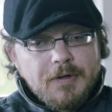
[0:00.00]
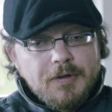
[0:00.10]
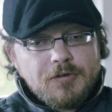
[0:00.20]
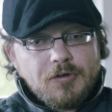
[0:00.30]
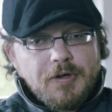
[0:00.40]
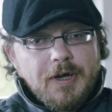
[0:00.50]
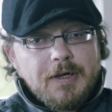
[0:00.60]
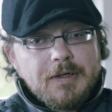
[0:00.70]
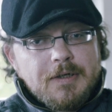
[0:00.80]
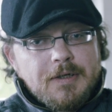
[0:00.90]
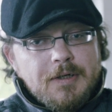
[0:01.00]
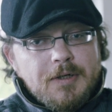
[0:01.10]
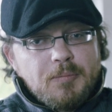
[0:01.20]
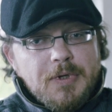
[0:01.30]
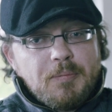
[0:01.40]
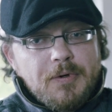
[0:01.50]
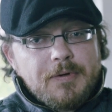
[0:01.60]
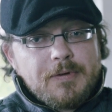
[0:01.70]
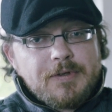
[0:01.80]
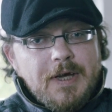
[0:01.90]
so that people
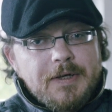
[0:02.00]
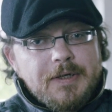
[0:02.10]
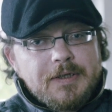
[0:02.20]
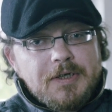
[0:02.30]
understand that